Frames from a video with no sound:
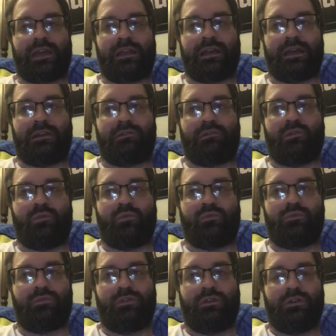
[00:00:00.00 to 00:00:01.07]
I don't
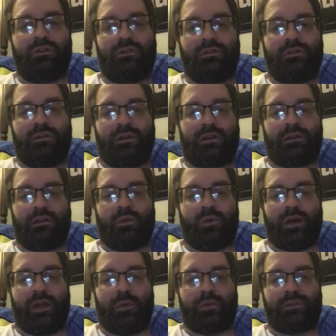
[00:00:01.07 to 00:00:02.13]
know
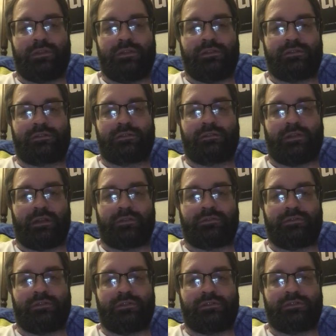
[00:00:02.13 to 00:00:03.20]
why with these collector's
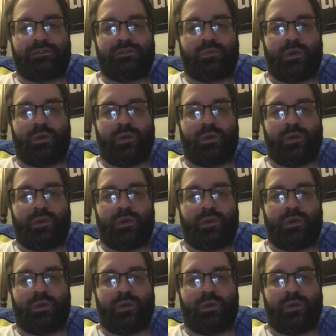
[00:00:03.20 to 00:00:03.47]
editions,